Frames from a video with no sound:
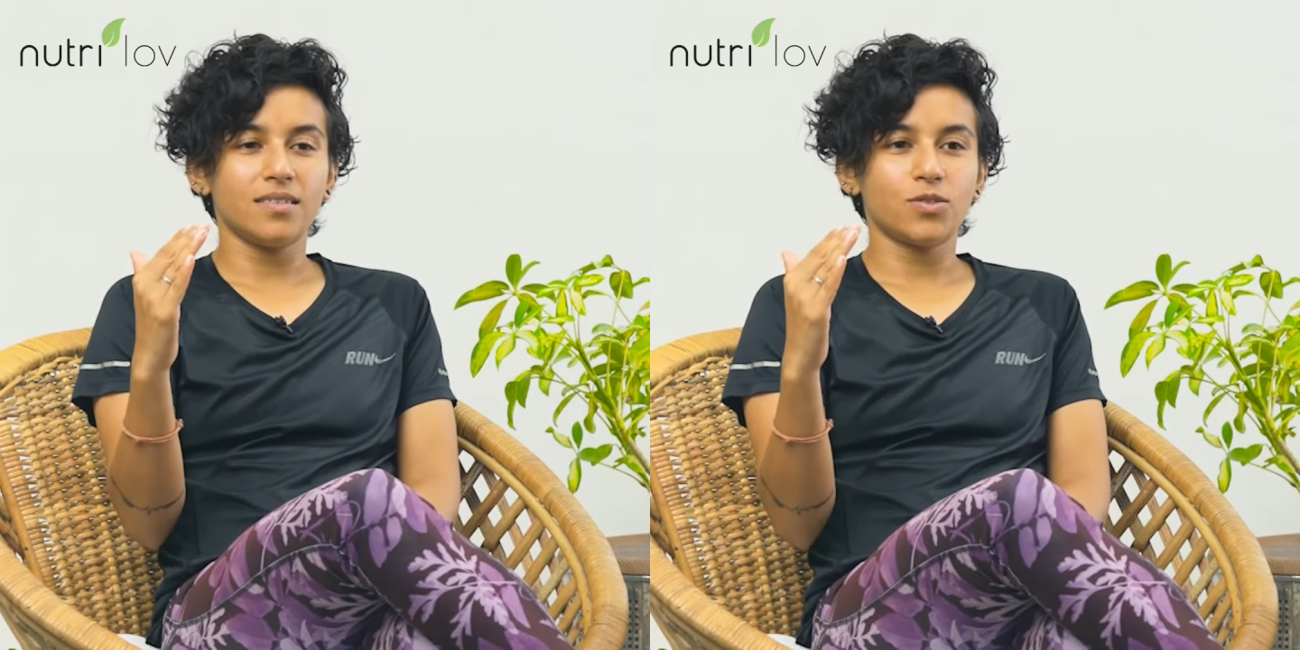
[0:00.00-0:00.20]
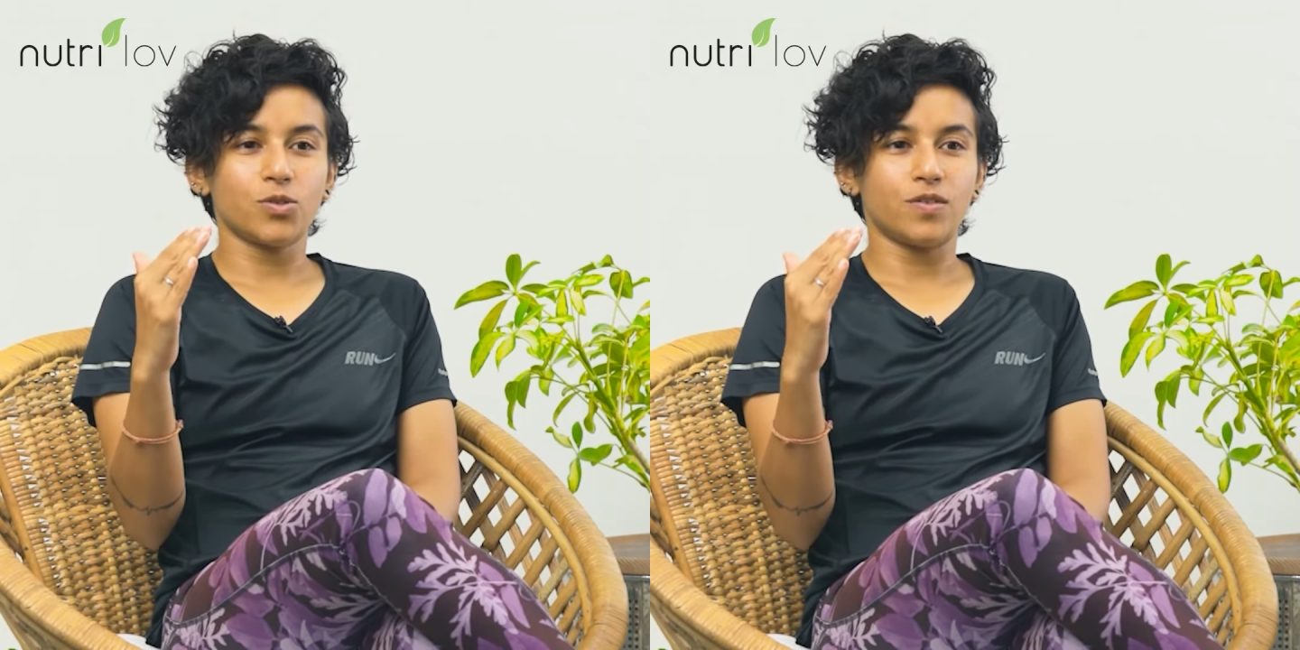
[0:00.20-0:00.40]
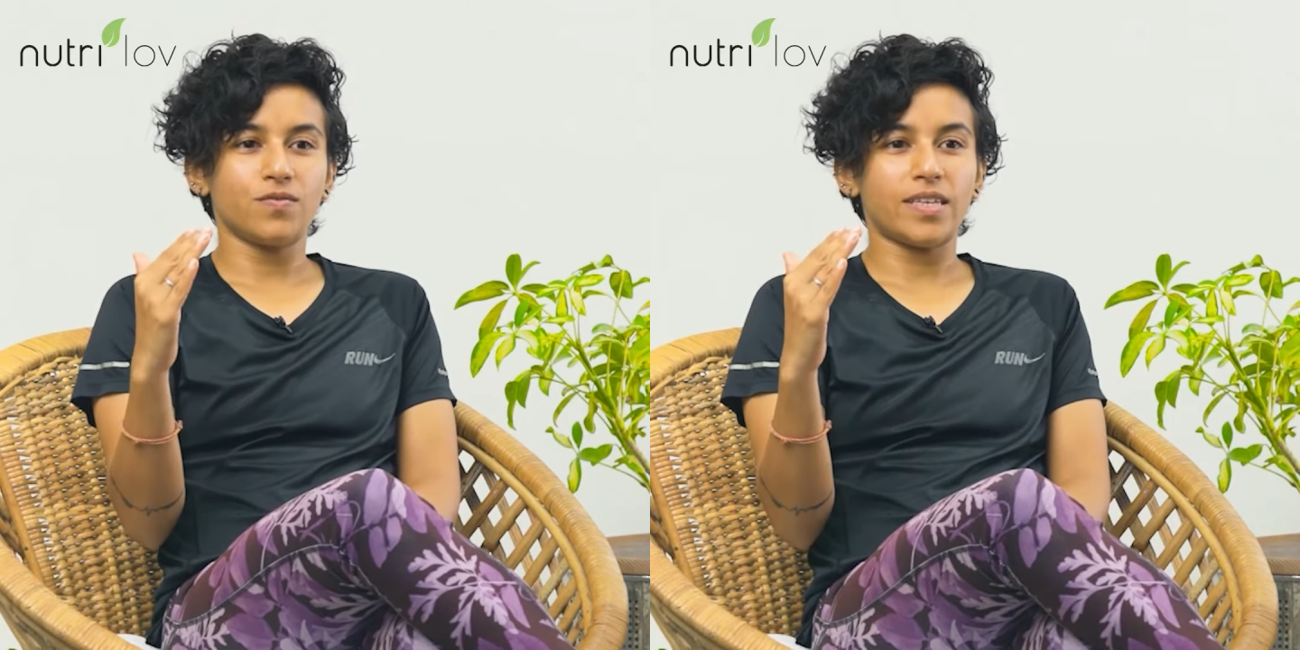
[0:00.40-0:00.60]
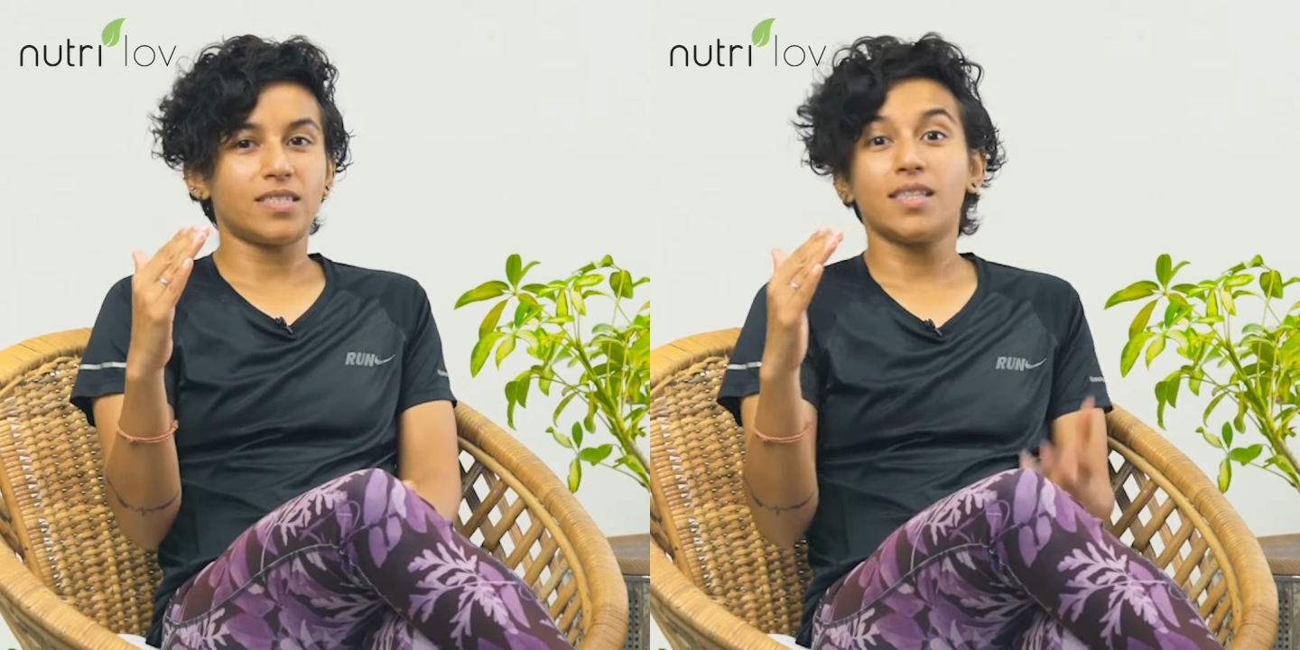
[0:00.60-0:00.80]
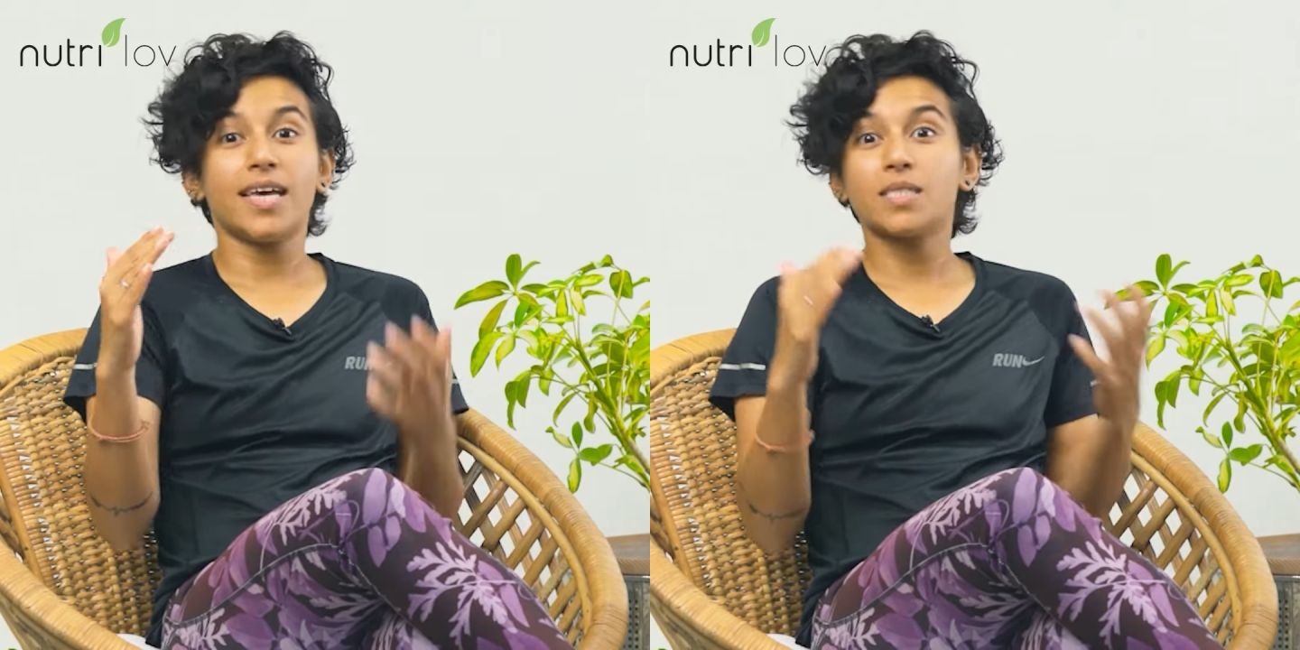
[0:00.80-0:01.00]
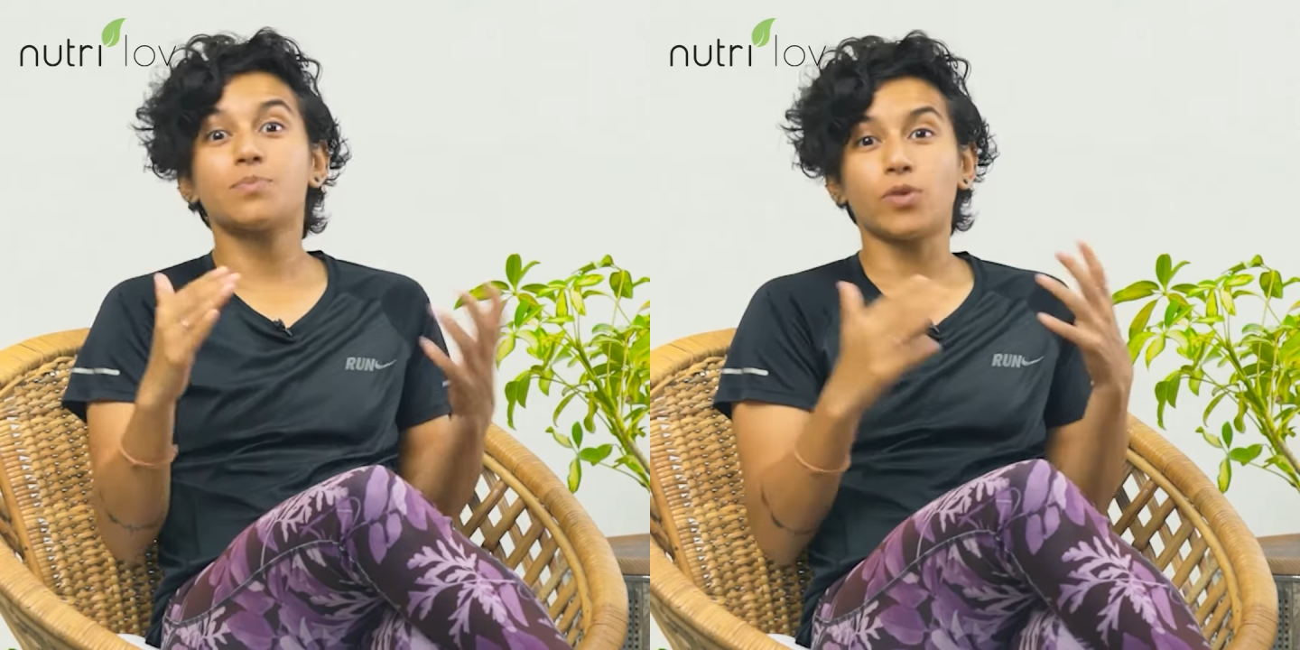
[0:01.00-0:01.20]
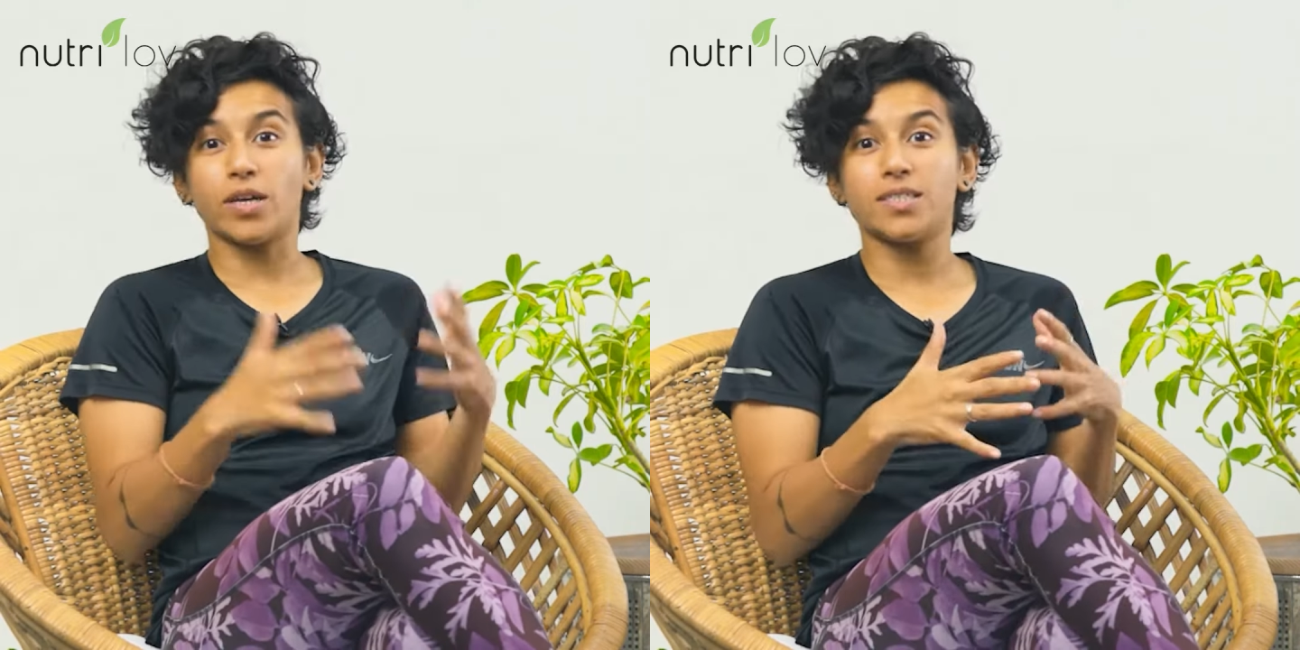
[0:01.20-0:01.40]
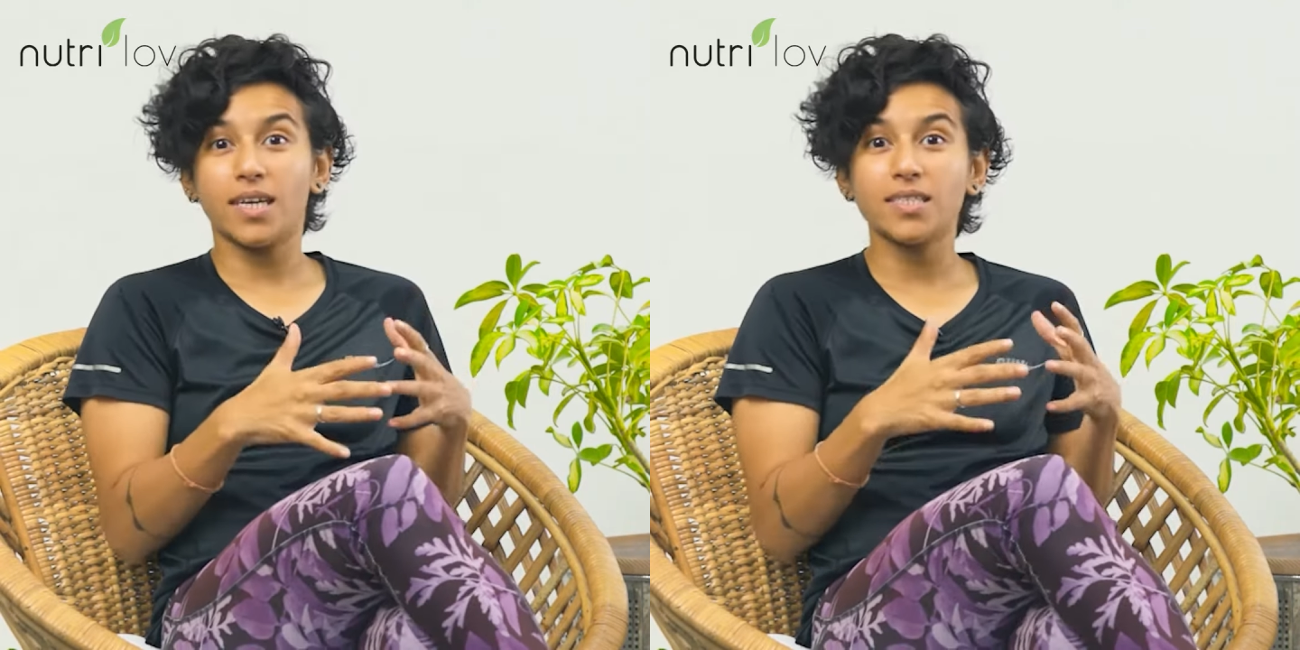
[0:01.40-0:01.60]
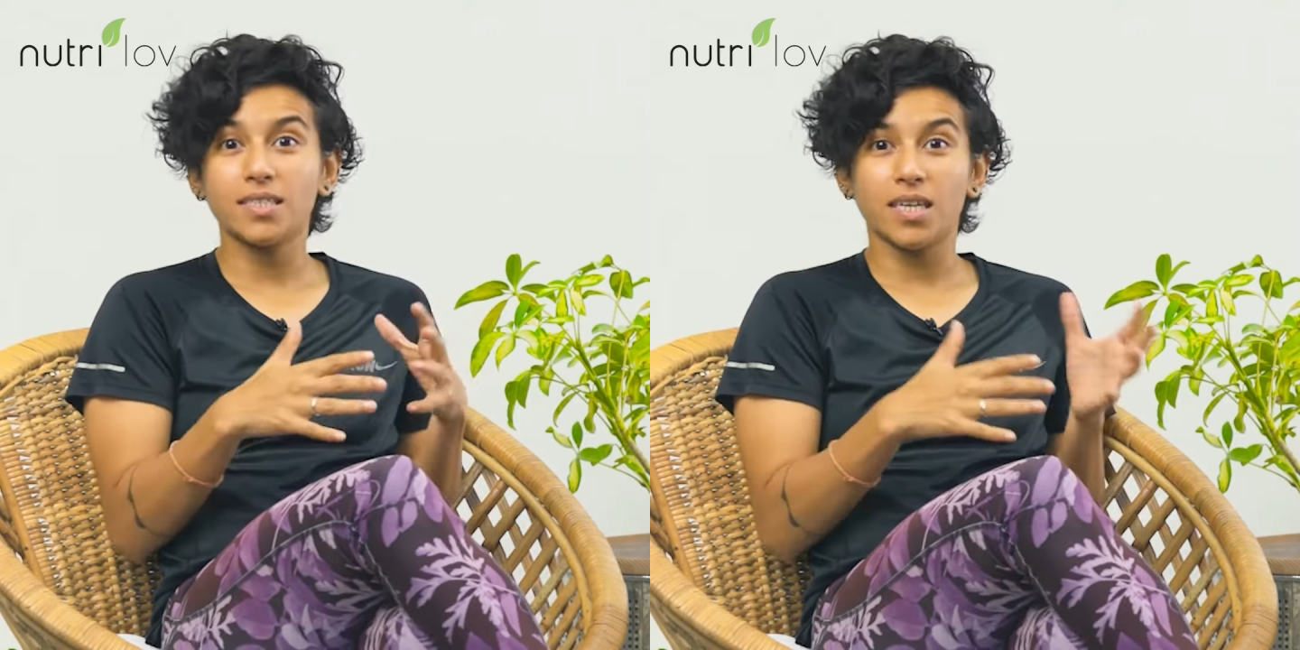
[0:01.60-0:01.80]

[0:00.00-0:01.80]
sort of as less processed